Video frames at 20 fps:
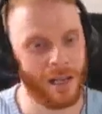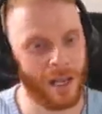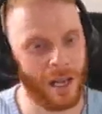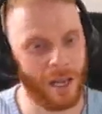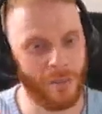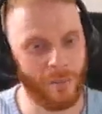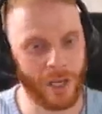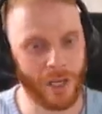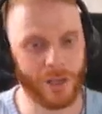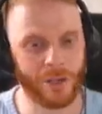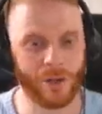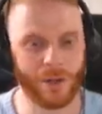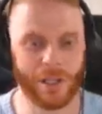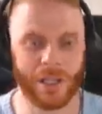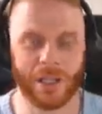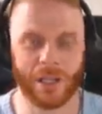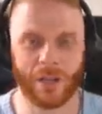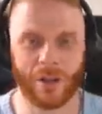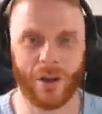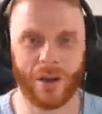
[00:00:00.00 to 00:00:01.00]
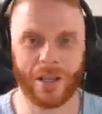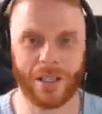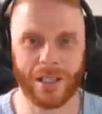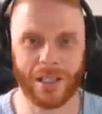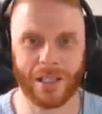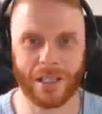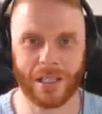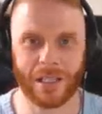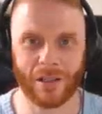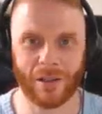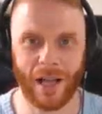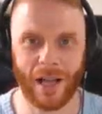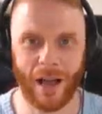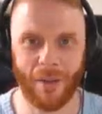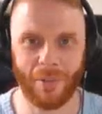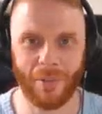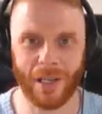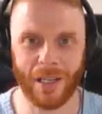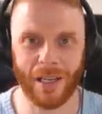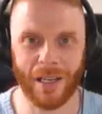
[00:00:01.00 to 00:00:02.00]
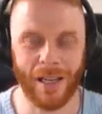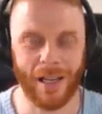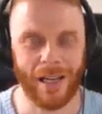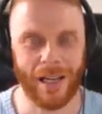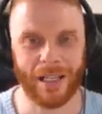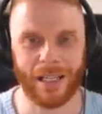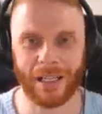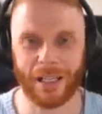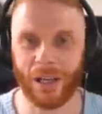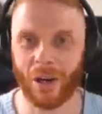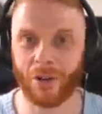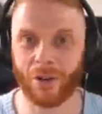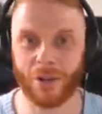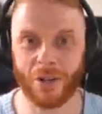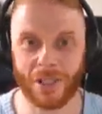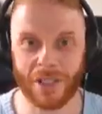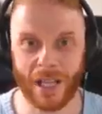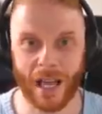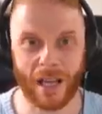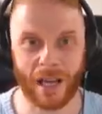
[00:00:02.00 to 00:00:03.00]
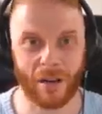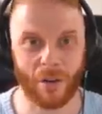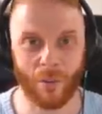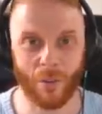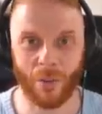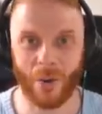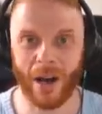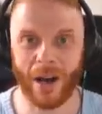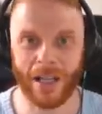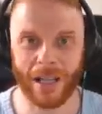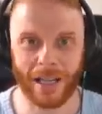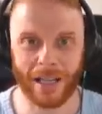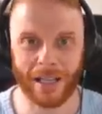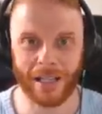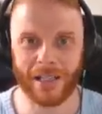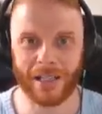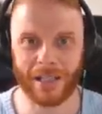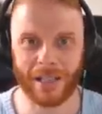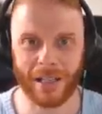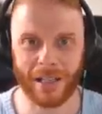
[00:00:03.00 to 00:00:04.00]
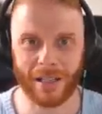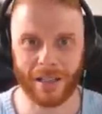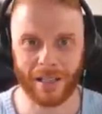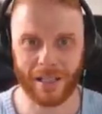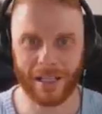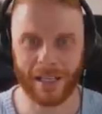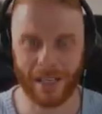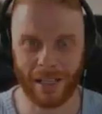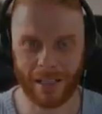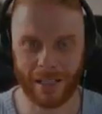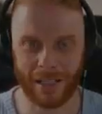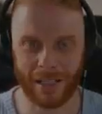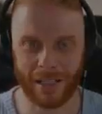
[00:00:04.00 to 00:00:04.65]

and make sure that the client is still happy and that they understand why that is the case.